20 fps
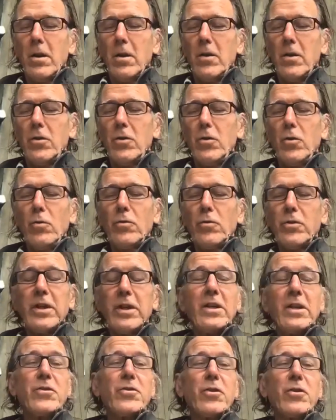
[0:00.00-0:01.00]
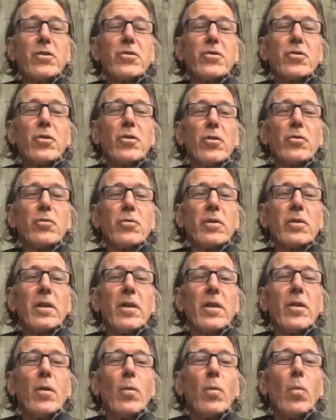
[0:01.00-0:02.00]
you teach your children
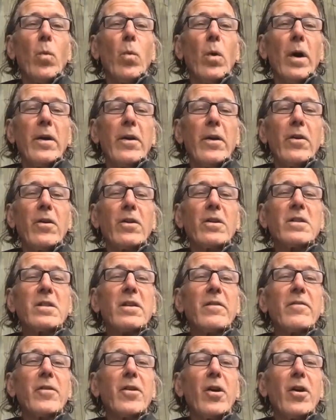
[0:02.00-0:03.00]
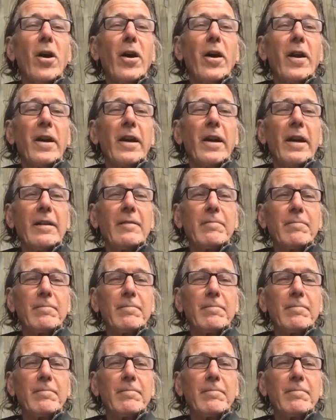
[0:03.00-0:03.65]
the wonders of gardening.